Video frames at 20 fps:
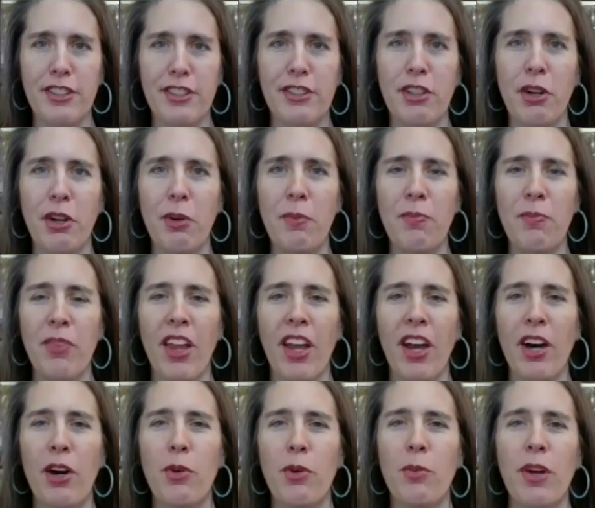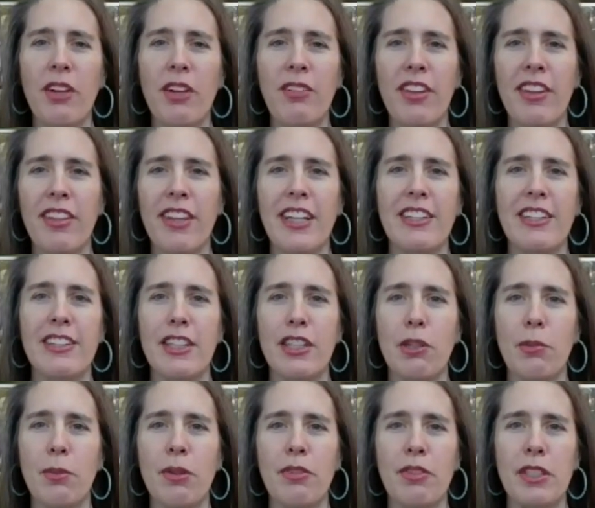So one of the things that
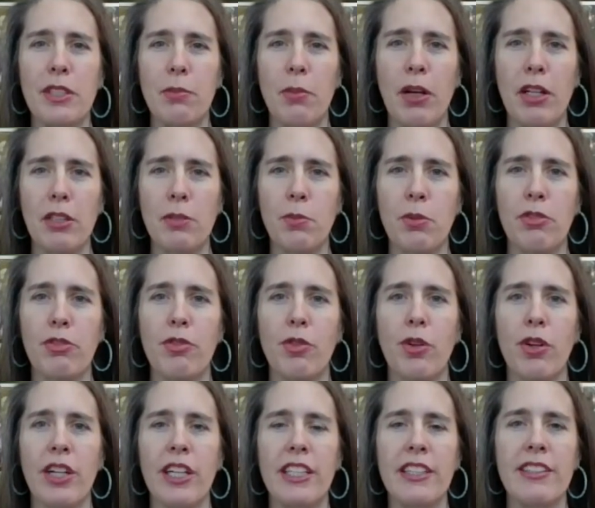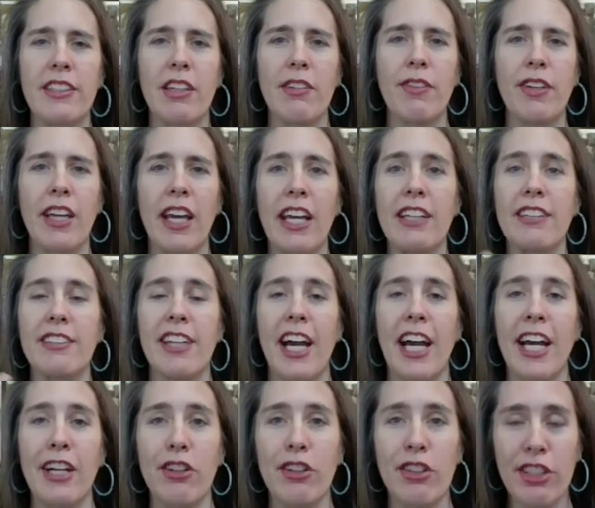you'll be responsible for is giving a
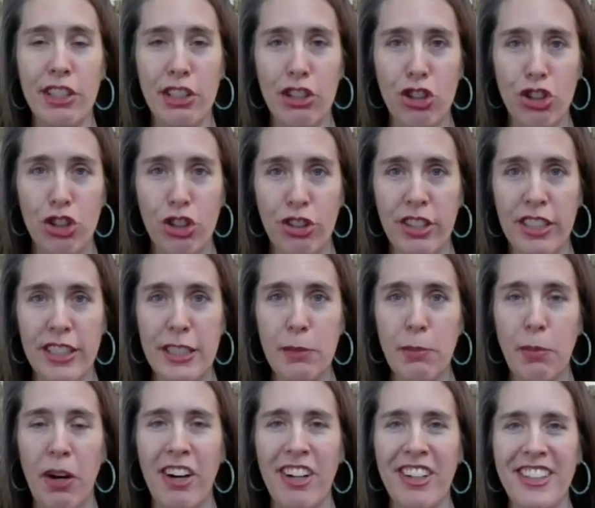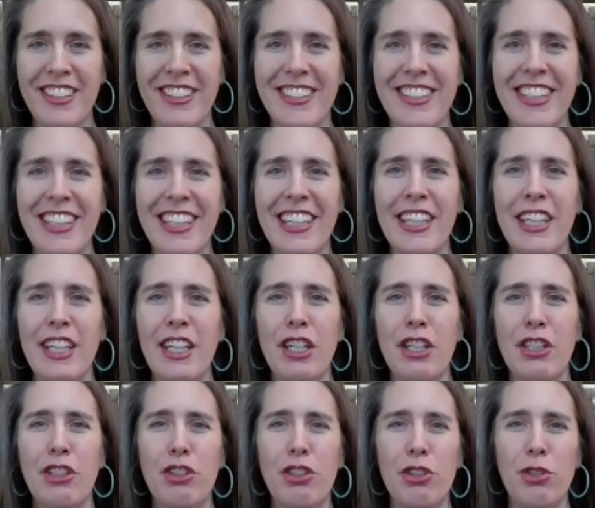title insurance policy
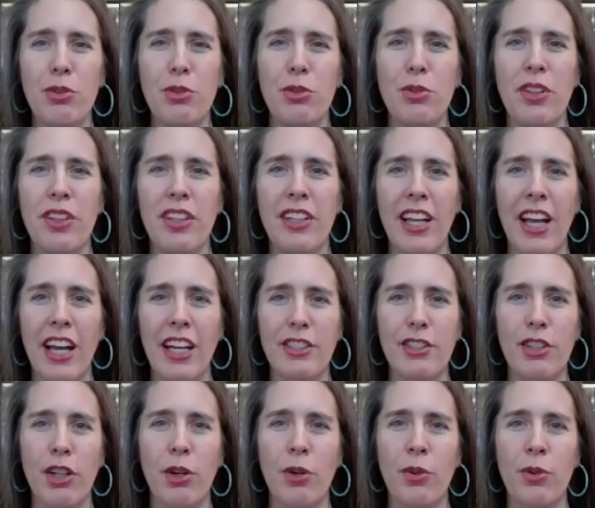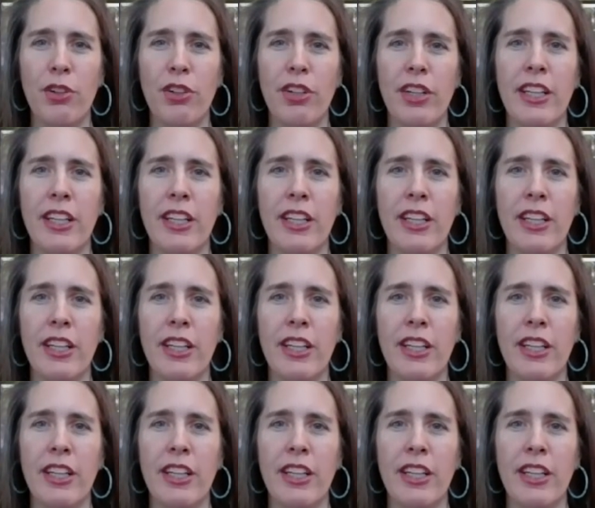to the next owner.